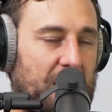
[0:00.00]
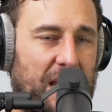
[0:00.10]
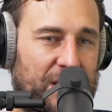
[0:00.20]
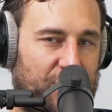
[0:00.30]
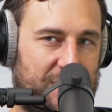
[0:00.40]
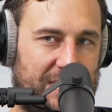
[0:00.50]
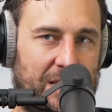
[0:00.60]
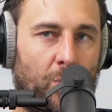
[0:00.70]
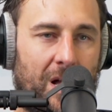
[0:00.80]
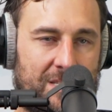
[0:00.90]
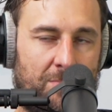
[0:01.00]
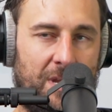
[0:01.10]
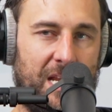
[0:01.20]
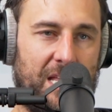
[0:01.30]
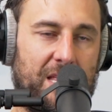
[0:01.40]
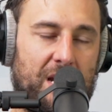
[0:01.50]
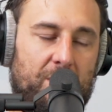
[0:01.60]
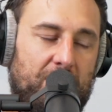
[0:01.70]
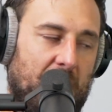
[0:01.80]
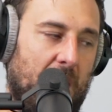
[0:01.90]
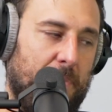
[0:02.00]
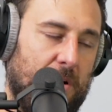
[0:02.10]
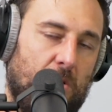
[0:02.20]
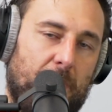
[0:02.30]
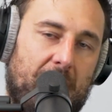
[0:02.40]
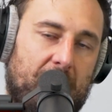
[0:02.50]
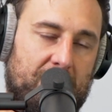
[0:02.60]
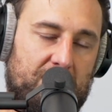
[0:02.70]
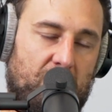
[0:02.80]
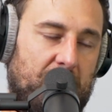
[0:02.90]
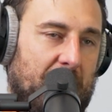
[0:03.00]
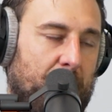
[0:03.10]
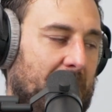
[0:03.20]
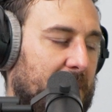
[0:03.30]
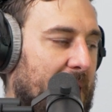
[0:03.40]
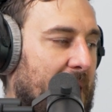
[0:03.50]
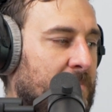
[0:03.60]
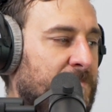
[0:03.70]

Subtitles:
and you can see the ones in the media that are bitter about it. There's no doubt about that.